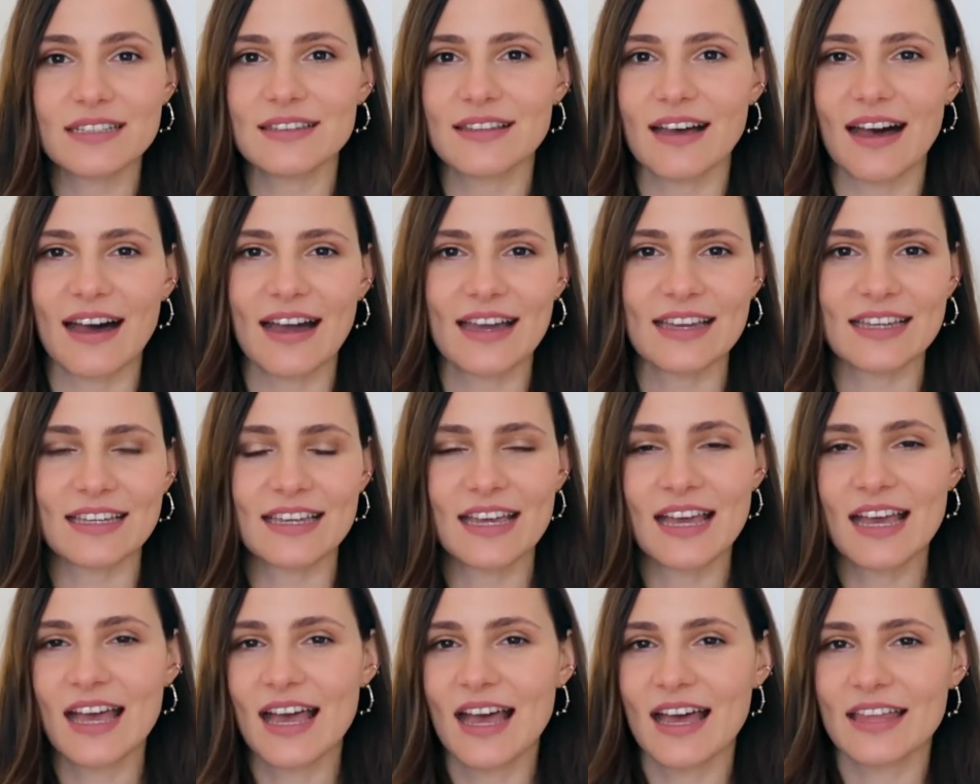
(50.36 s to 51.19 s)
like
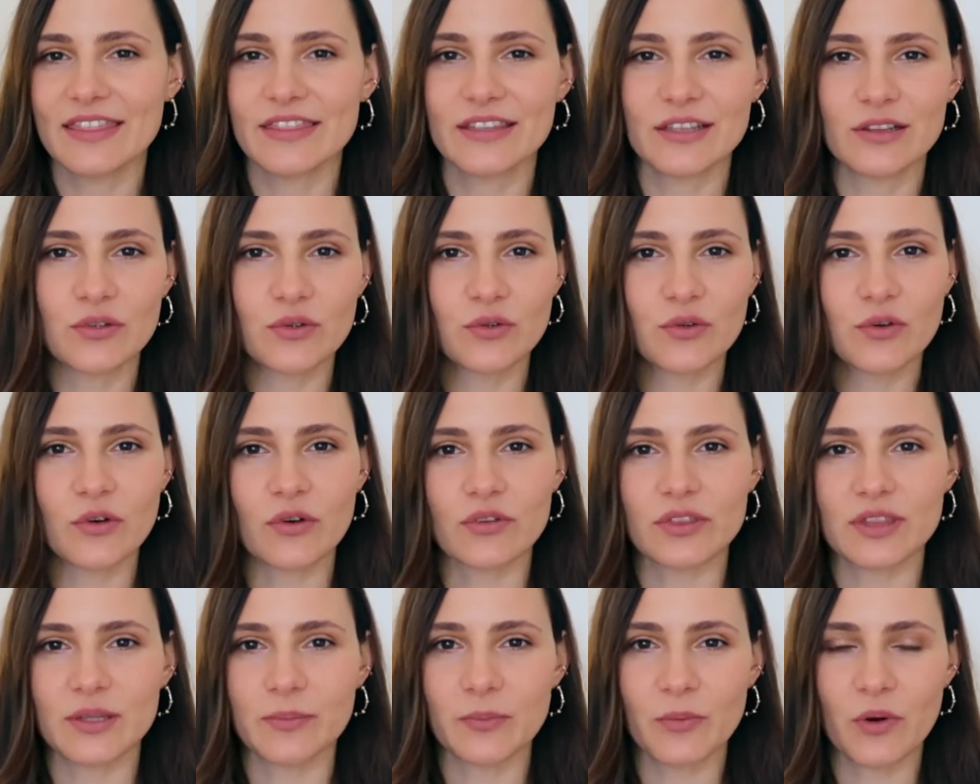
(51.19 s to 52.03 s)
the look
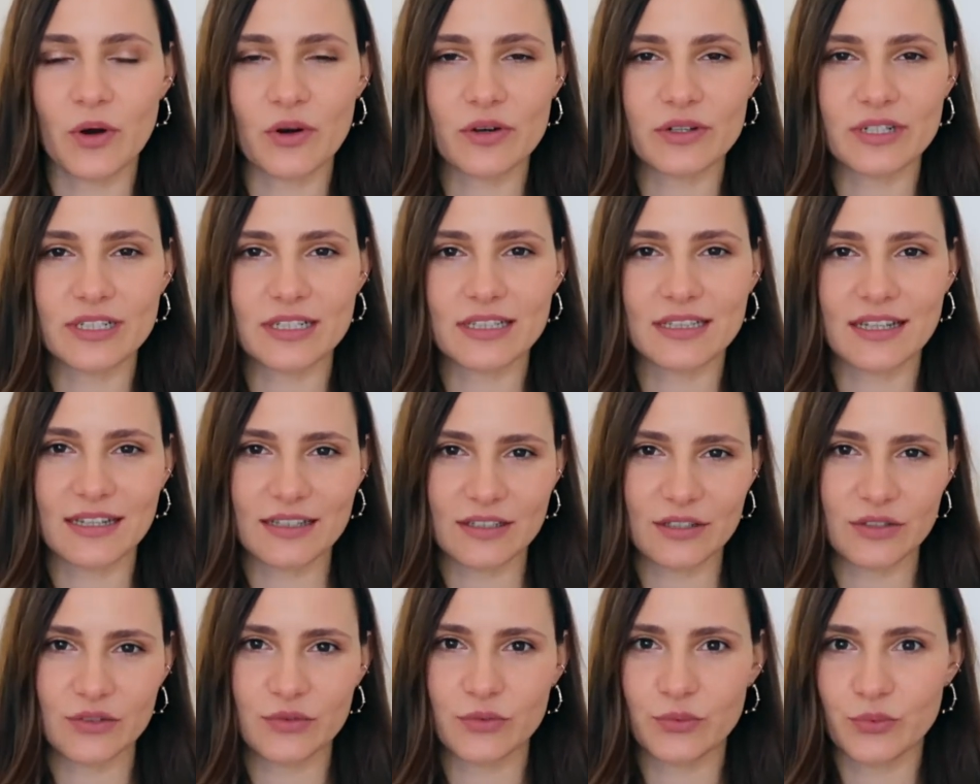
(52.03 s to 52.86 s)
on the model
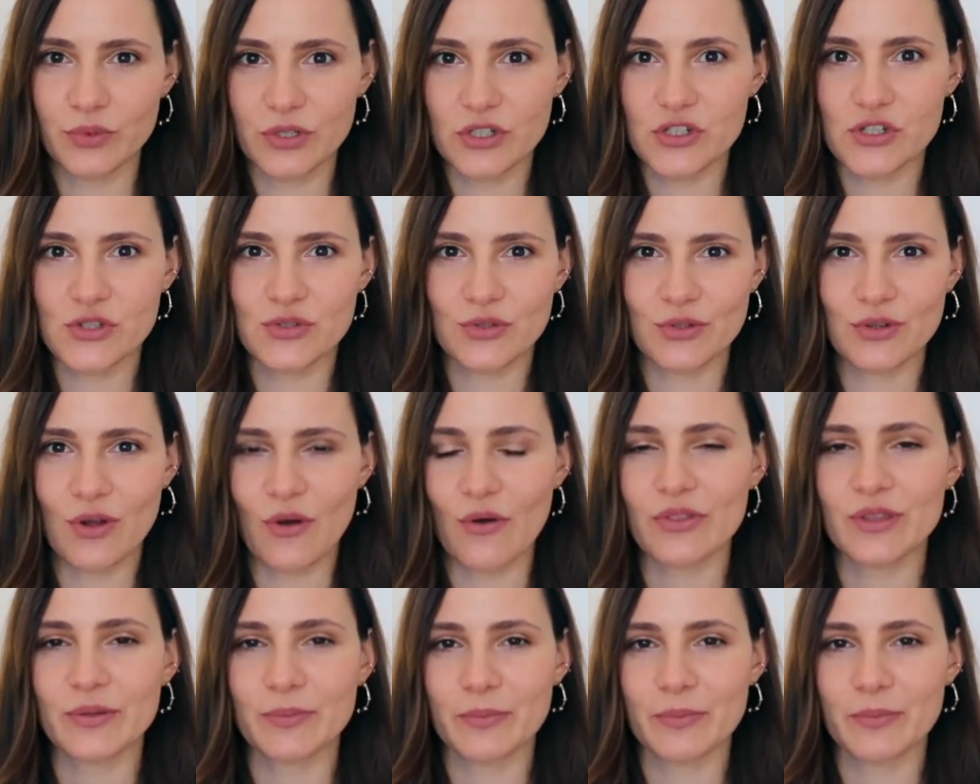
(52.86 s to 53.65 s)
and you wish to know the